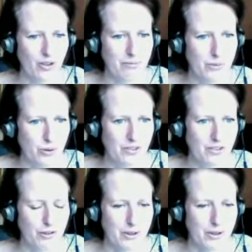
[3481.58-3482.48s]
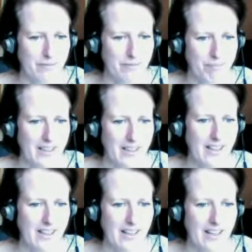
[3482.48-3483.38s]
on MOOCs from a
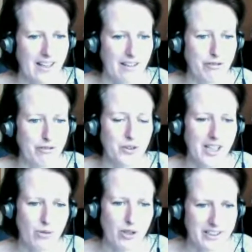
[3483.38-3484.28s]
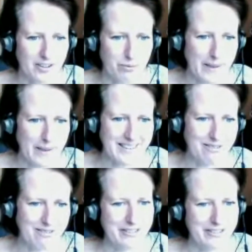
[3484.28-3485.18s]
full-time worker's
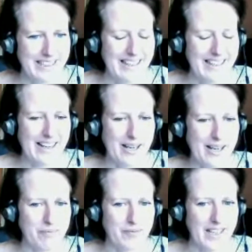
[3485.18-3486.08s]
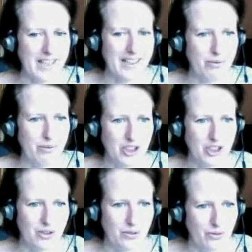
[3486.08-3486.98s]
perspective. And I wish
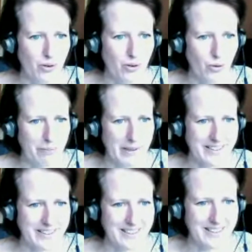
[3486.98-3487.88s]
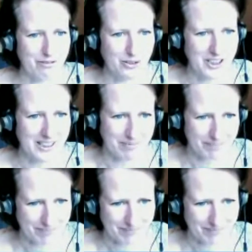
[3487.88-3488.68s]
you all the best in the future.